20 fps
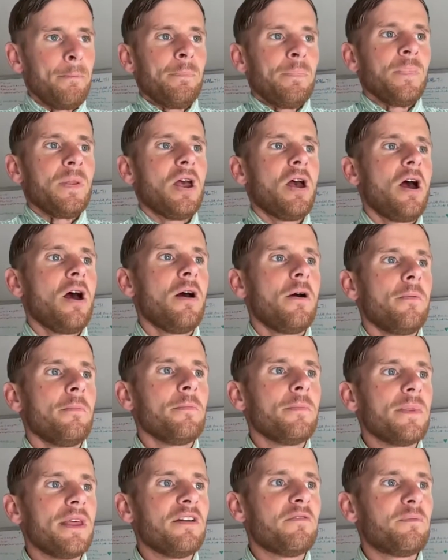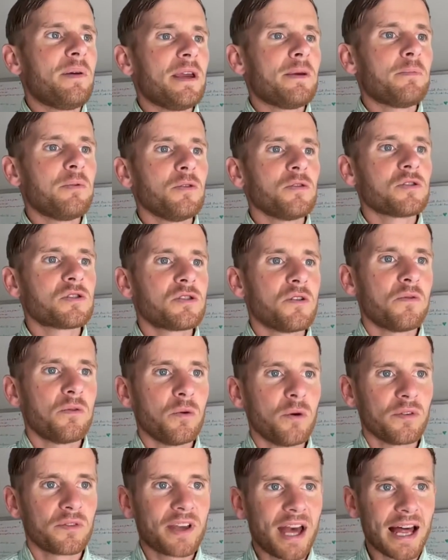If people suffer
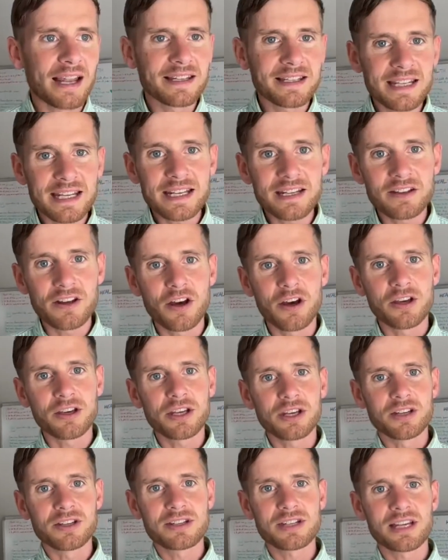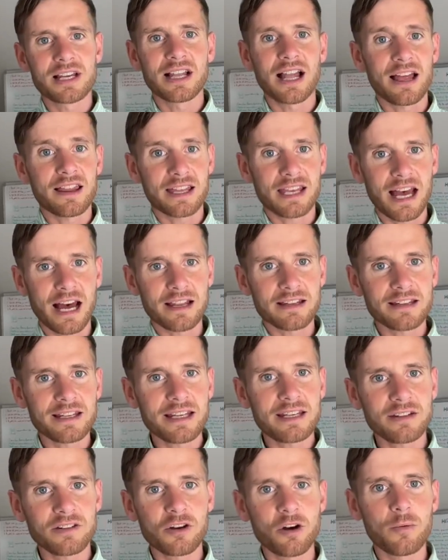with candida, you can see like the
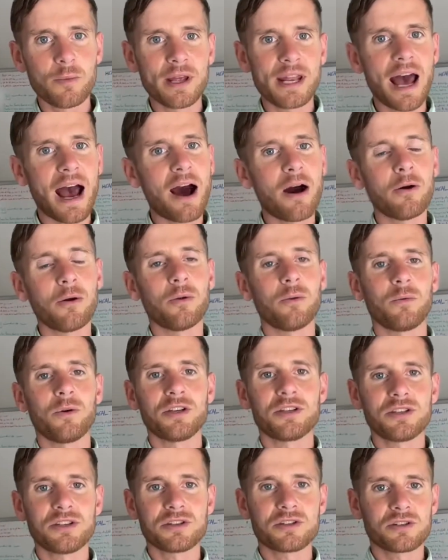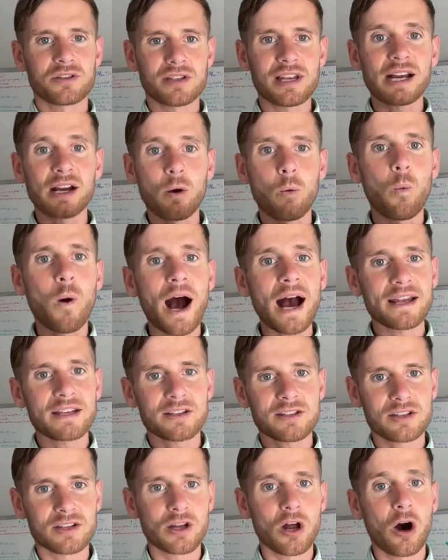candida coming out, which is just like a white
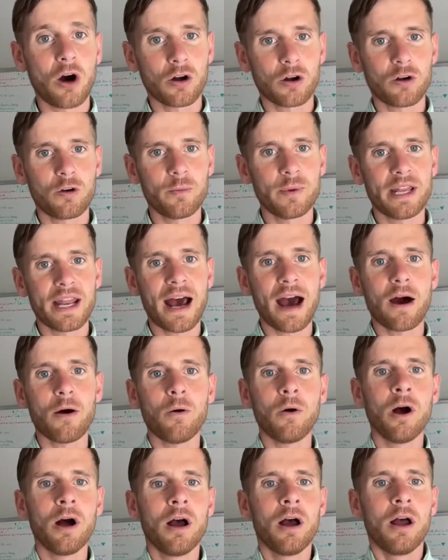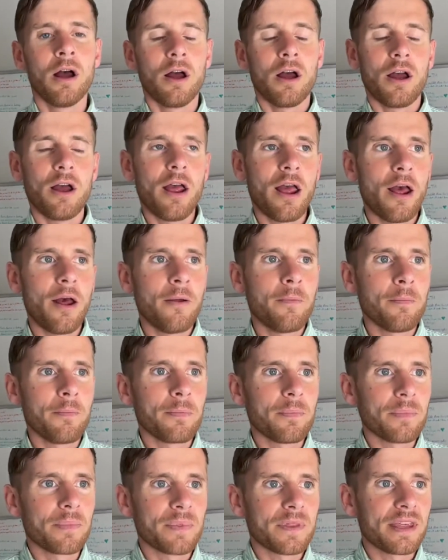snot coming out.
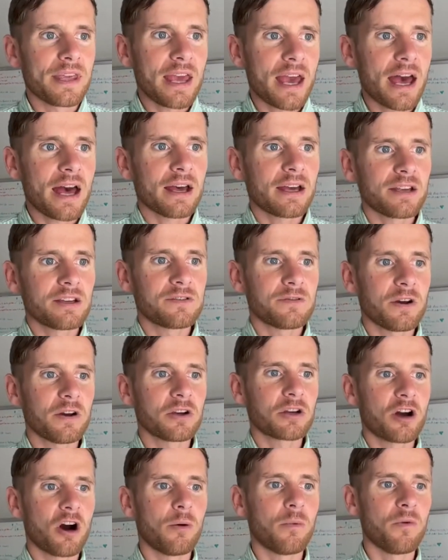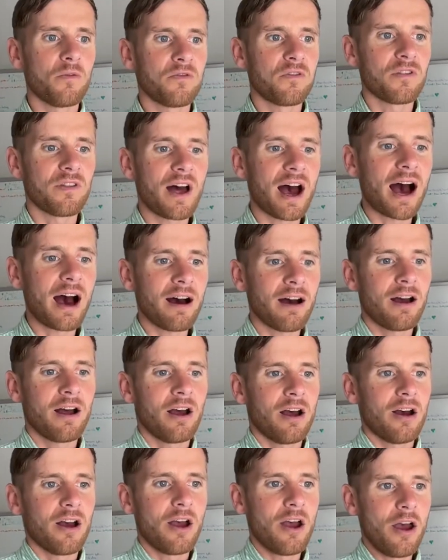Yeah, it's very common for that.
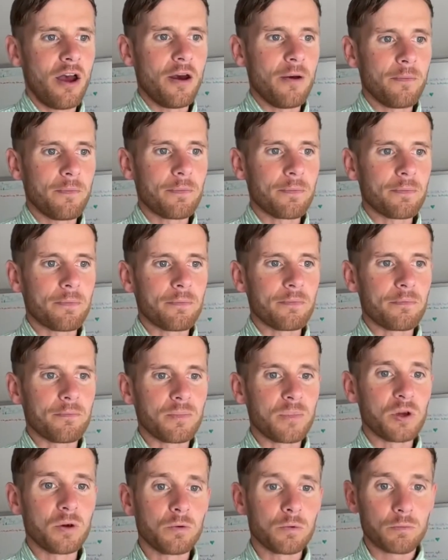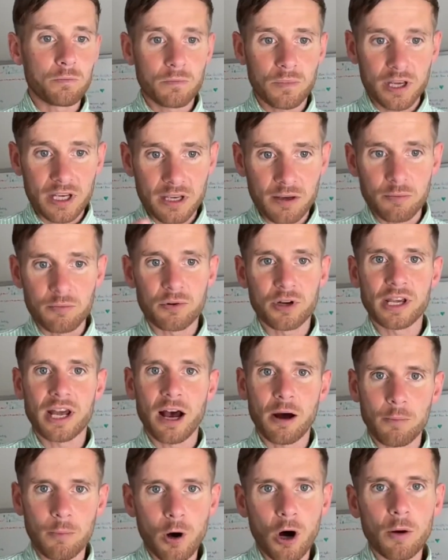It can bring
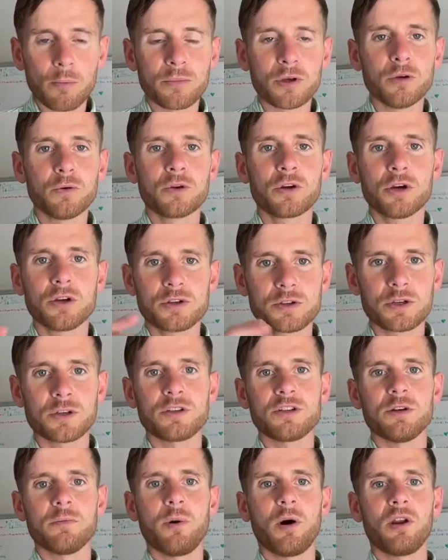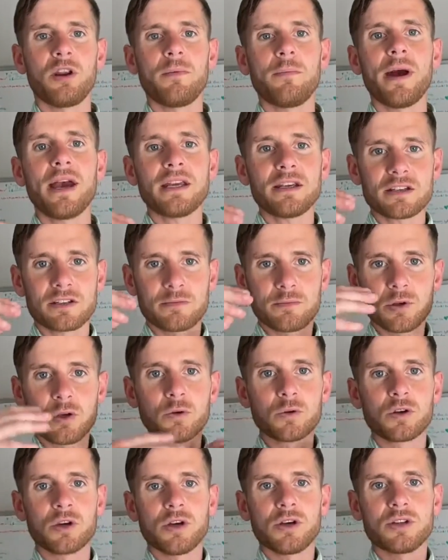out more mucus because your body makes
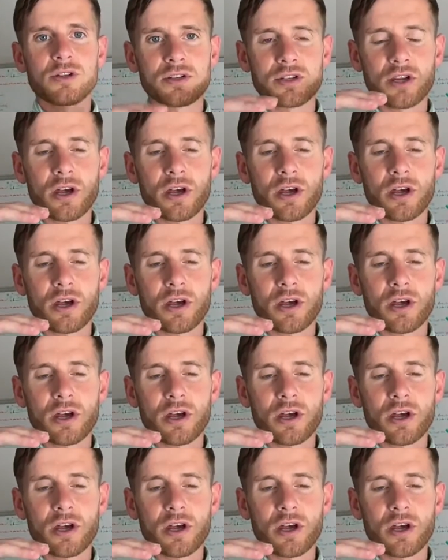mucus.